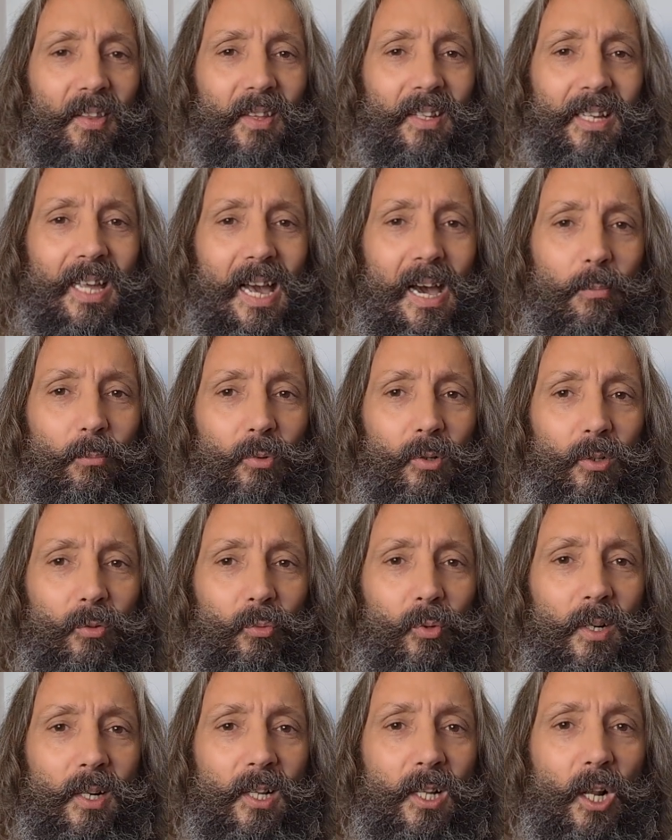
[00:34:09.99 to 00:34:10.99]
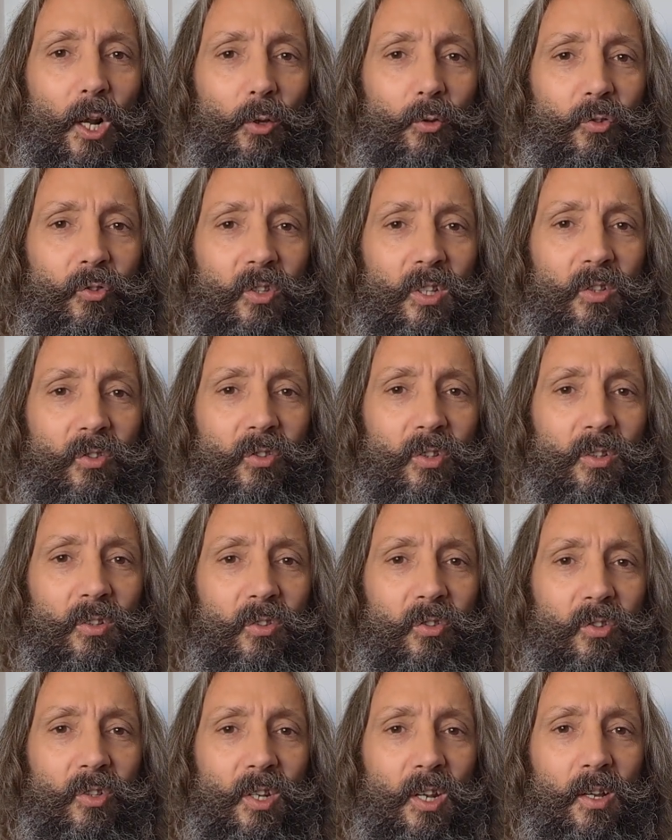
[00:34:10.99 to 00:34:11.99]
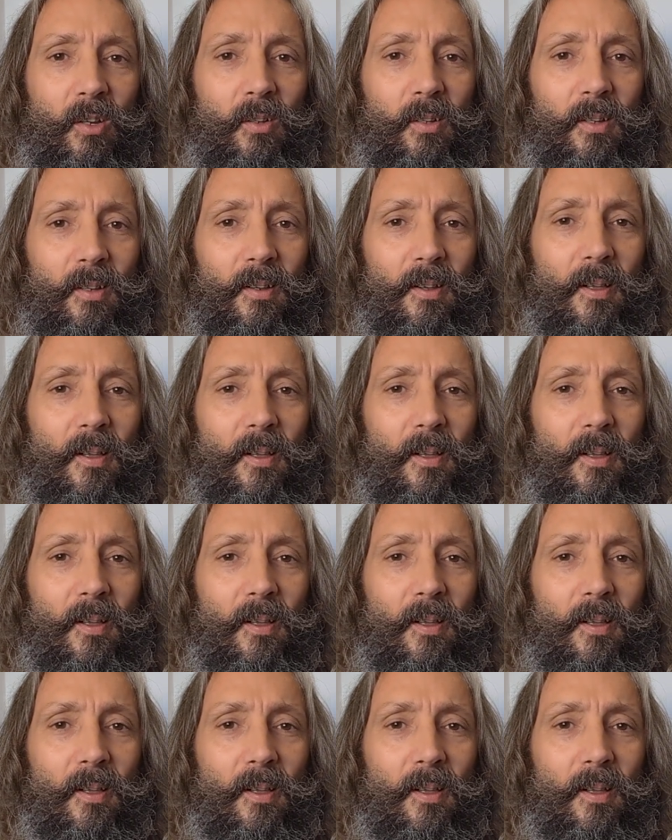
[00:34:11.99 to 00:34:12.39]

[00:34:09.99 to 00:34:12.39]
camera, really close distance, you know.